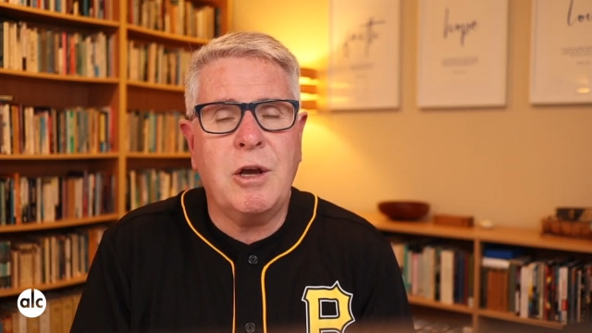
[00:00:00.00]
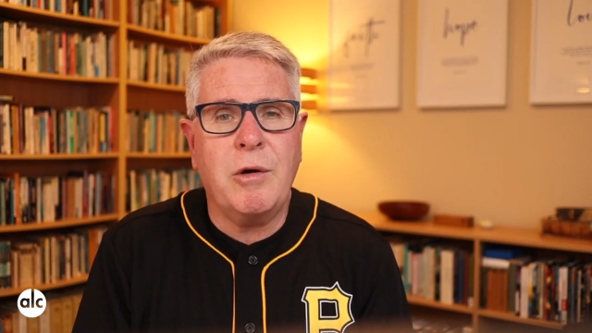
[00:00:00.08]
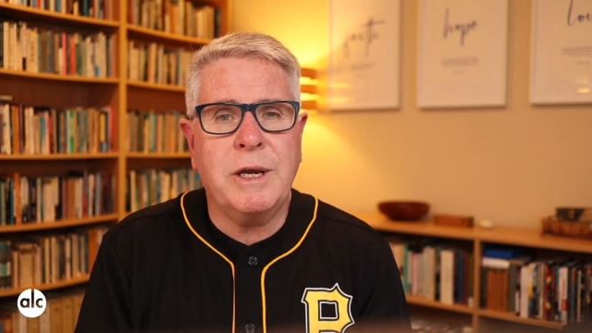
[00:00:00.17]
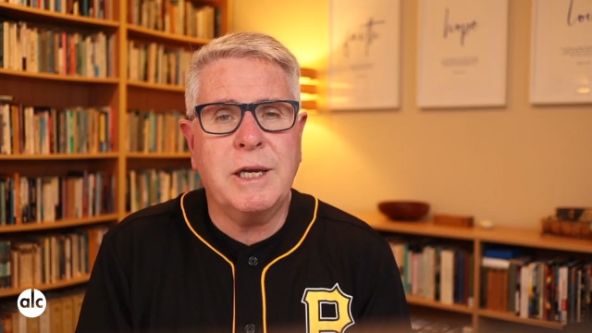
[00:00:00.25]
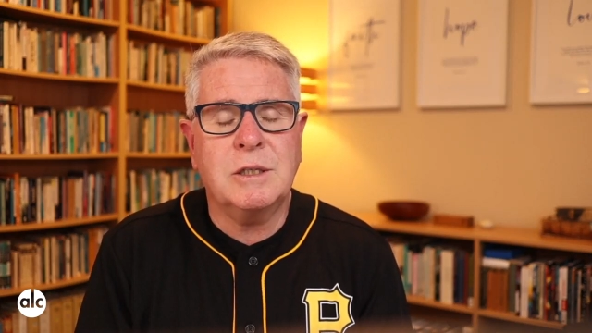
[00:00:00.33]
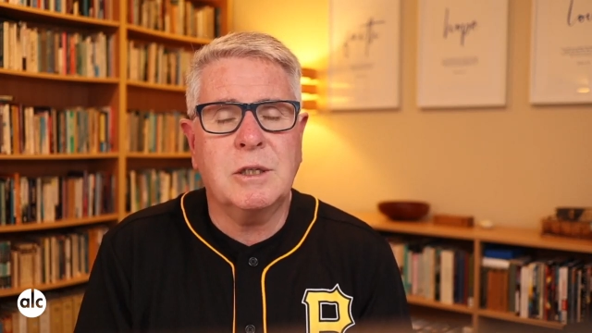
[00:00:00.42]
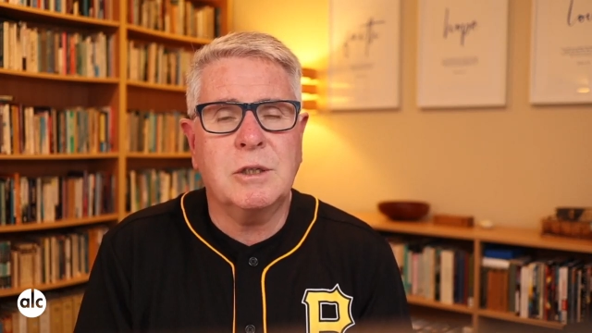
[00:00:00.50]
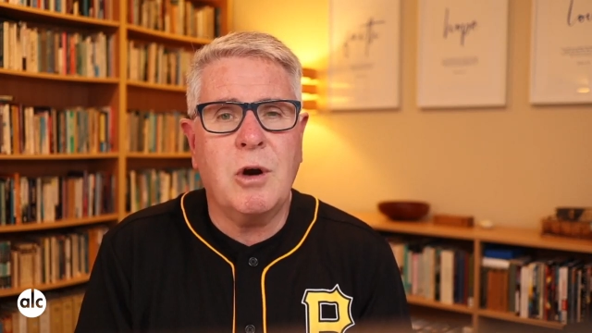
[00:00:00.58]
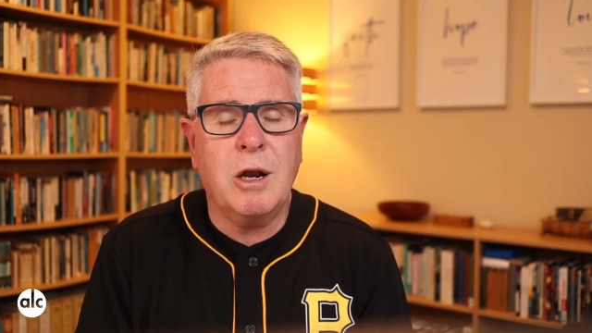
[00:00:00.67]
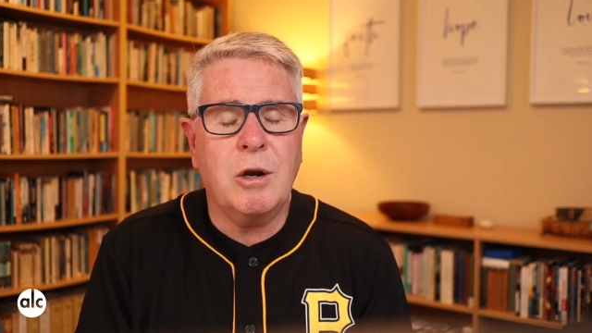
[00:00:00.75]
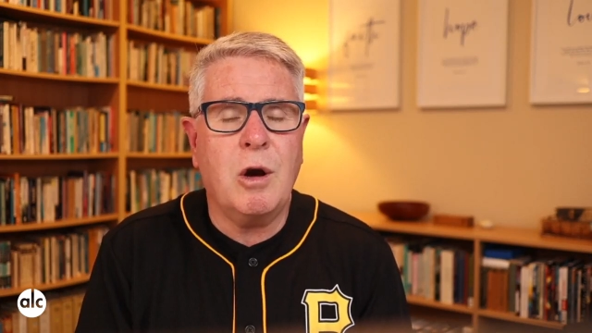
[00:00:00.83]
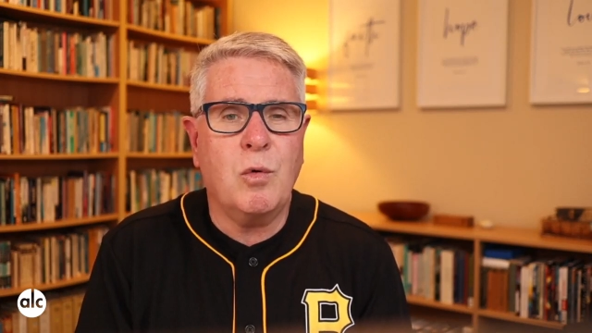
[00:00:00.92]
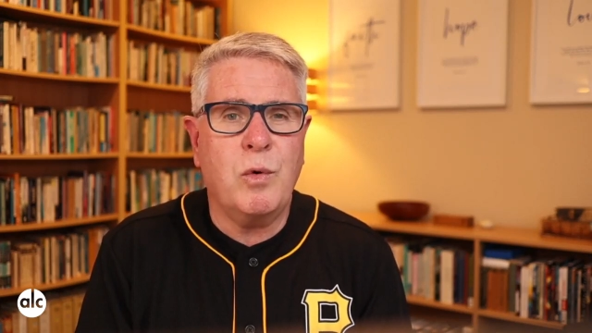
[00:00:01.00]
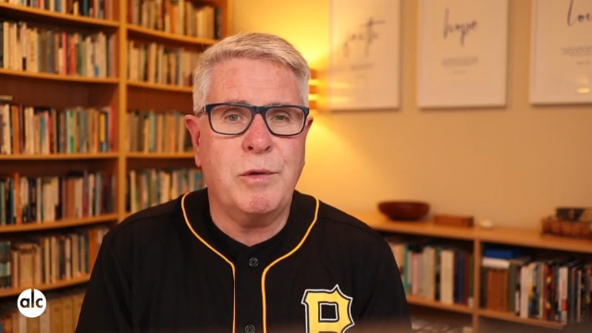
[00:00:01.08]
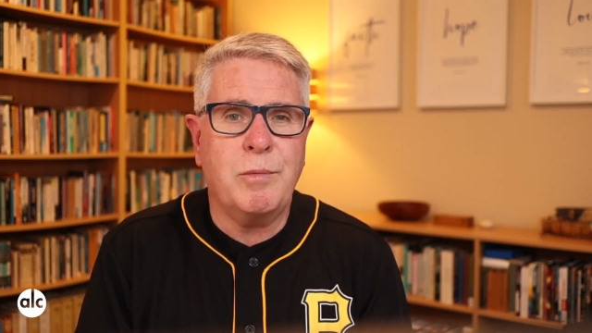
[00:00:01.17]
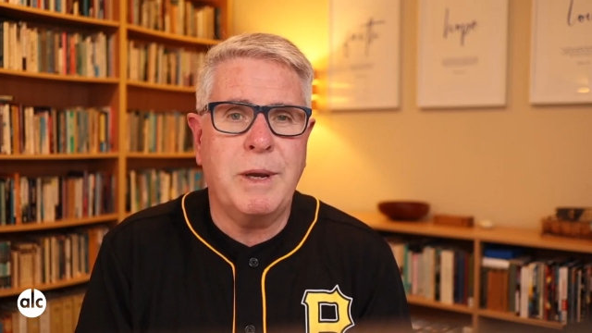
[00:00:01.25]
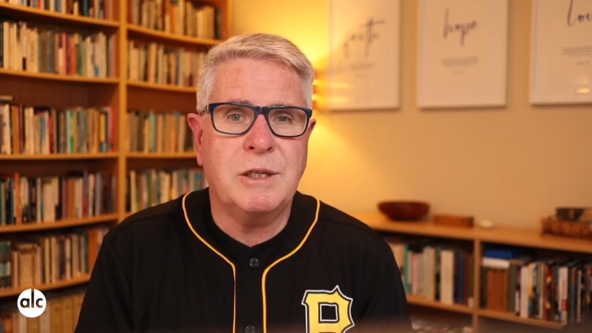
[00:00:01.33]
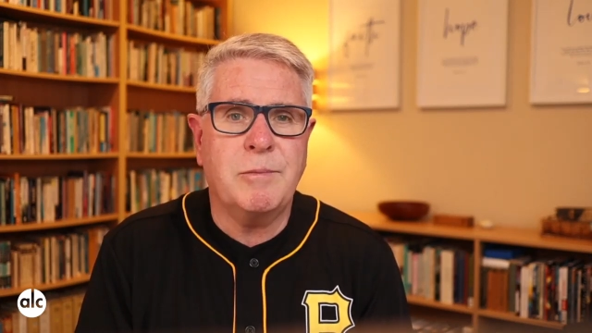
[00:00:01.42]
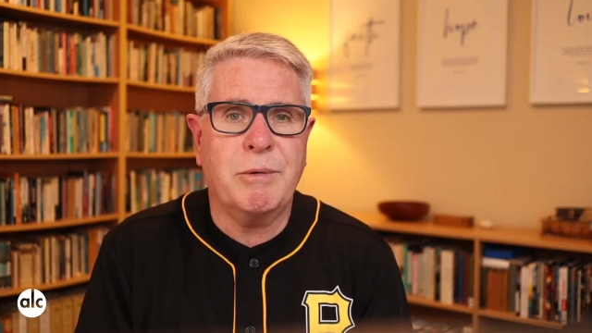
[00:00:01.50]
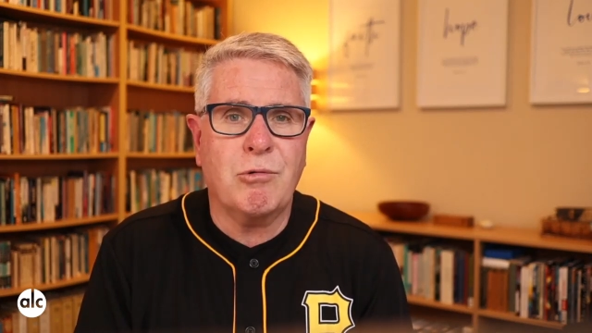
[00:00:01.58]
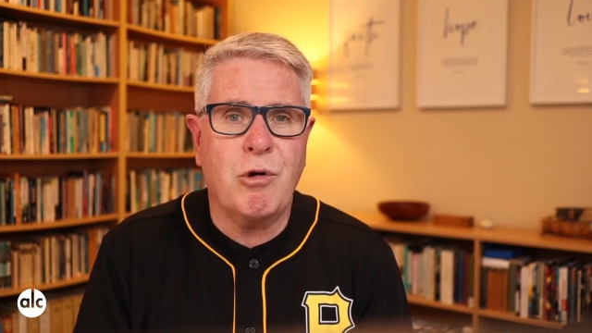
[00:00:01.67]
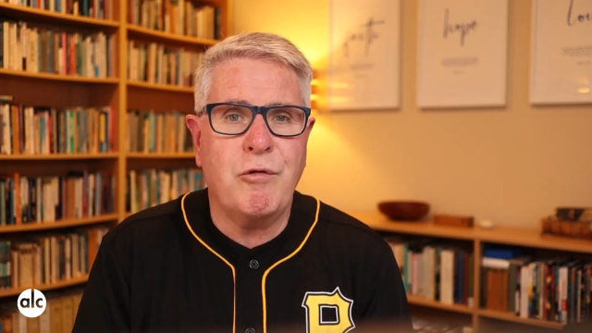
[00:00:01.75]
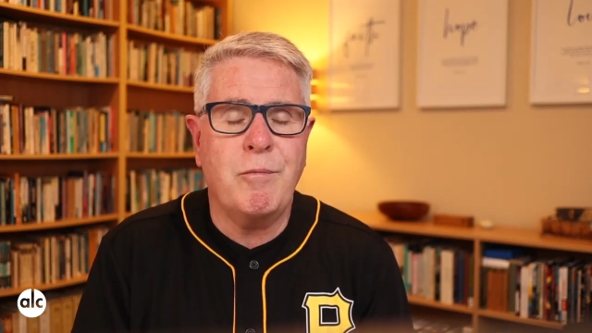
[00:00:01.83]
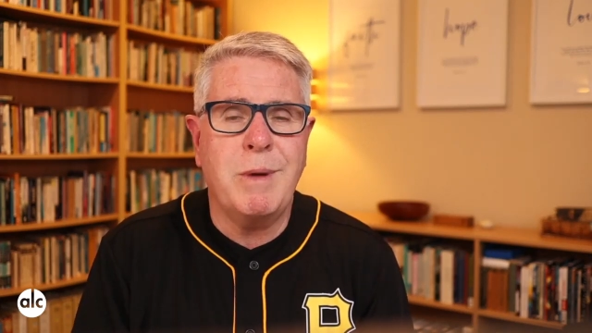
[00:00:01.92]
going into dialogue with me to
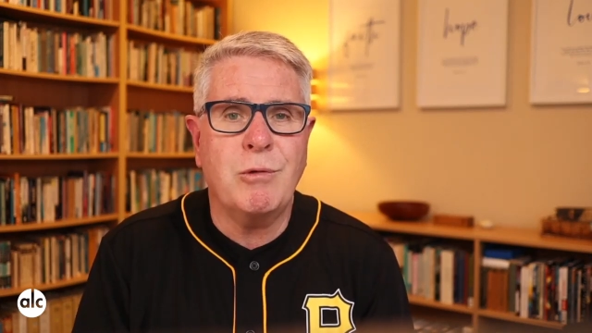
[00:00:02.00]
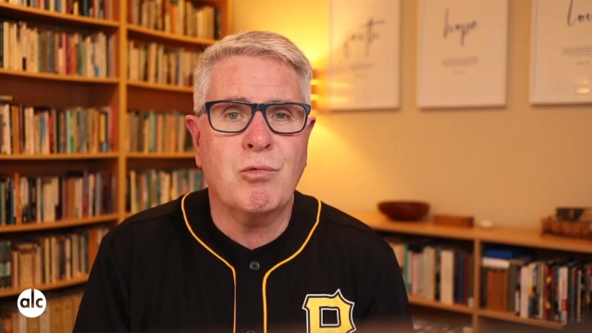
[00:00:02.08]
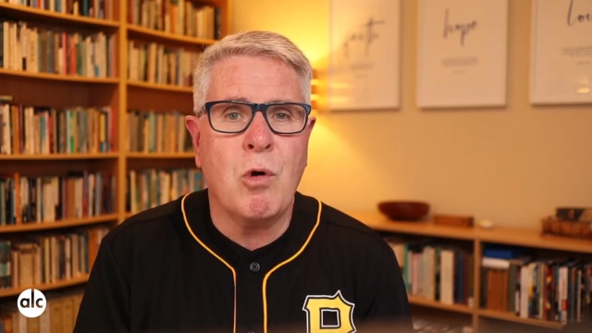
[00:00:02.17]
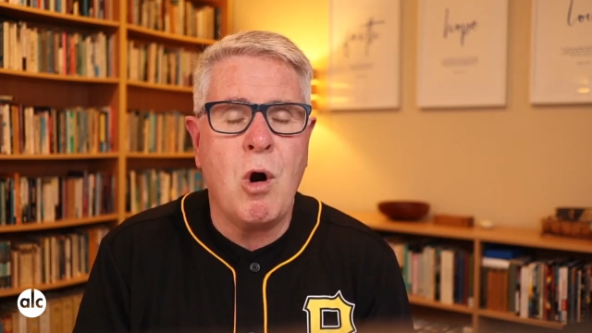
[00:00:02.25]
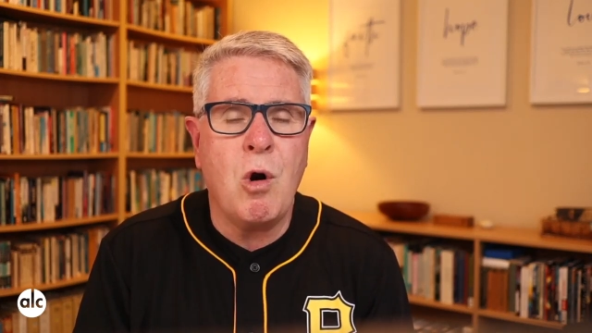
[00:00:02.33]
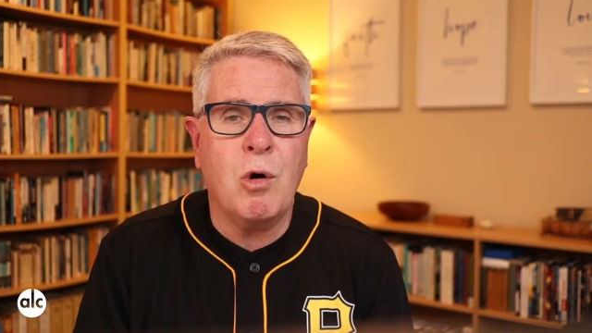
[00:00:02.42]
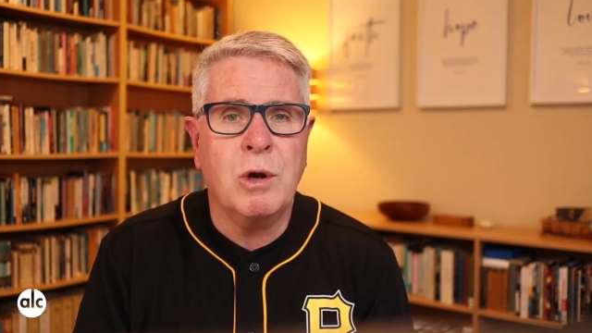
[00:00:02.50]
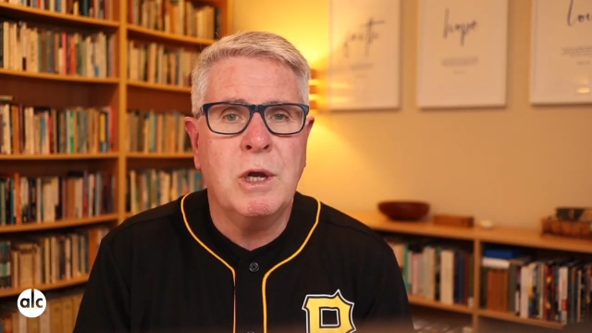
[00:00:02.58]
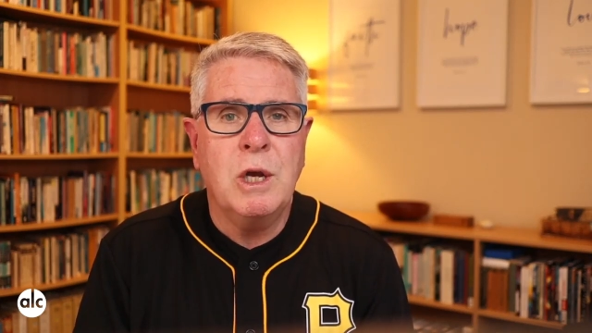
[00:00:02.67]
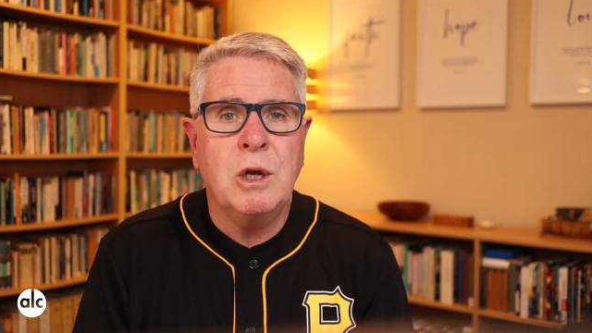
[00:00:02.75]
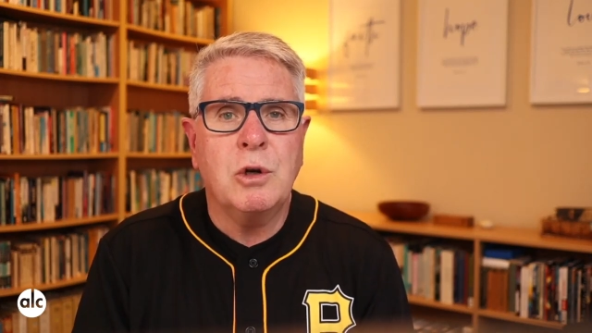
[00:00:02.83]
prove me wrong,